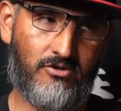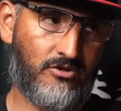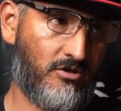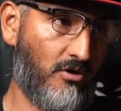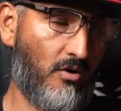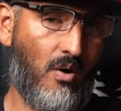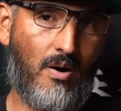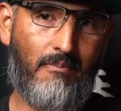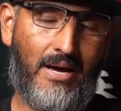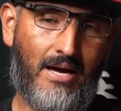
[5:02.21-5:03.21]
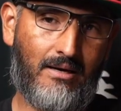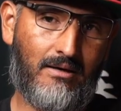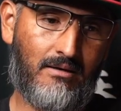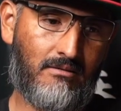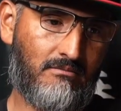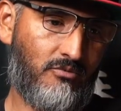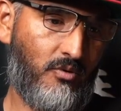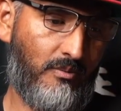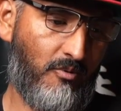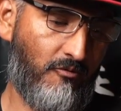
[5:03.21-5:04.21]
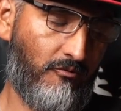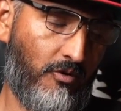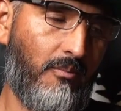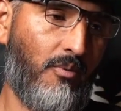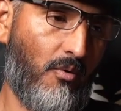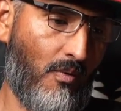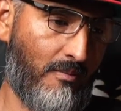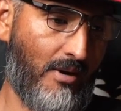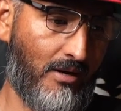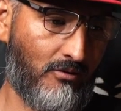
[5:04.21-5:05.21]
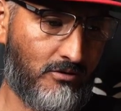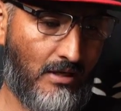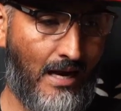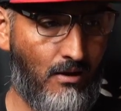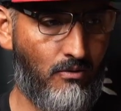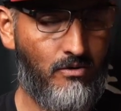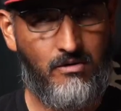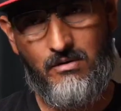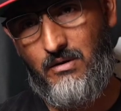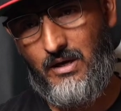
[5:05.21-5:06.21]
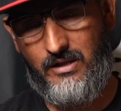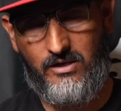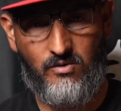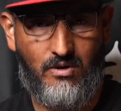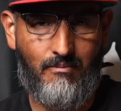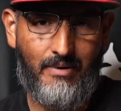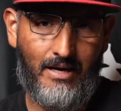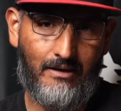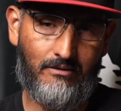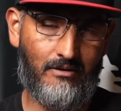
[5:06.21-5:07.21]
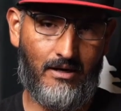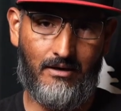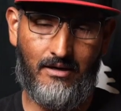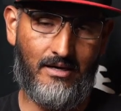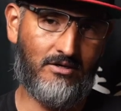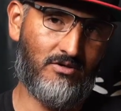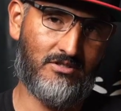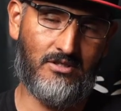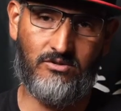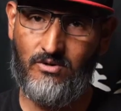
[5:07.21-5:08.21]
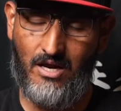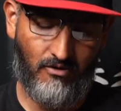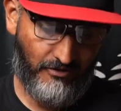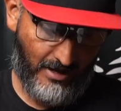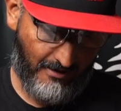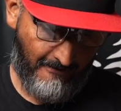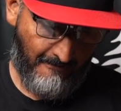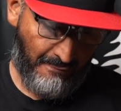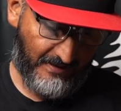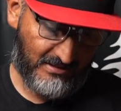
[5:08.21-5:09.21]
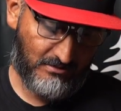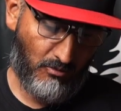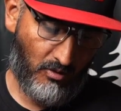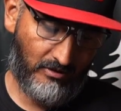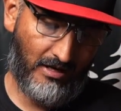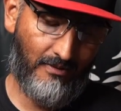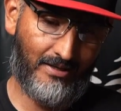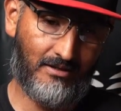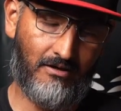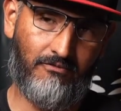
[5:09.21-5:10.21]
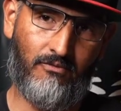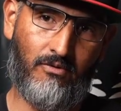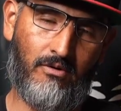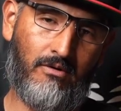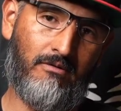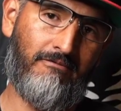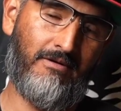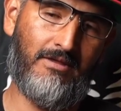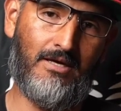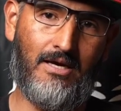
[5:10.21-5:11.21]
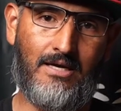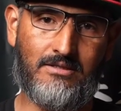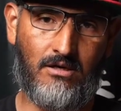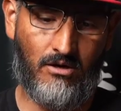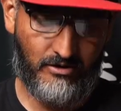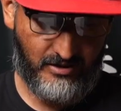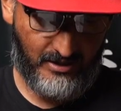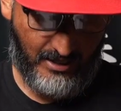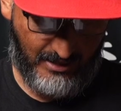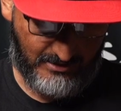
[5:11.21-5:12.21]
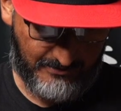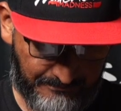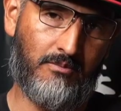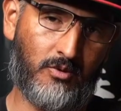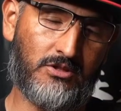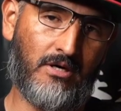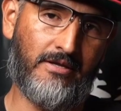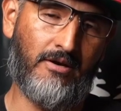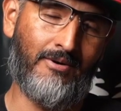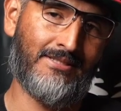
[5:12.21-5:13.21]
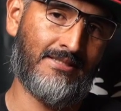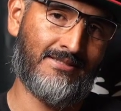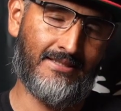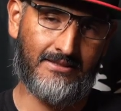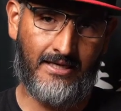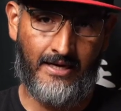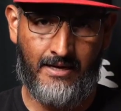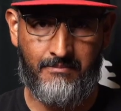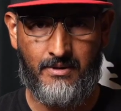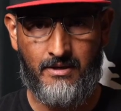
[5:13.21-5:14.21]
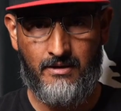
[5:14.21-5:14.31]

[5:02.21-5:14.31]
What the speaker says: You're just going to go out and back 3.1 miles out, and then you come back. You're not going to need a transition, none of that. This is more directly for 50Ks and 100Ks. We're starting the race at 6 a.m.